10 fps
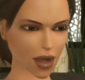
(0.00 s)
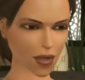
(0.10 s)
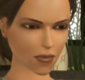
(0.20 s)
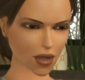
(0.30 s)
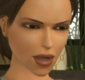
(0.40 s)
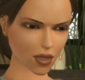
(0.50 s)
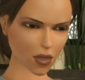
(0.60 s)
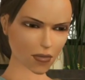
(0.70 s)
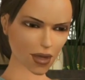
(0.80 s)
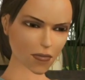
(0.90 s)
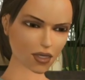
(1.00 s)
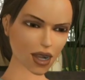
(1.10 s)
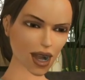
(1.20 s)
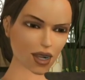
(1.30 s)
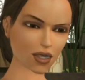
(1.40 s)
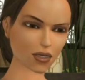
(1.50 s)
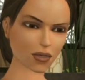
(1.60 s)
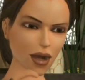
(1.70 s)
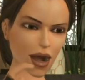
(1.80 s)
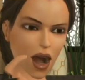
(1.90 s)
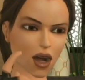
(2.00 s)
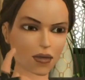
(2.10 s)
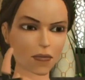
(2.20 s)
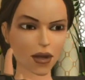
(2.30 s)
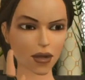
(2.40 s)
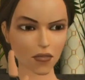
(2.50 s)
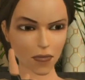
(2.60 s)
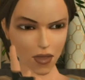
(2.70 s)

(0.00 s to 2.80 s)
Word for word: Tell me this. What the, fuck are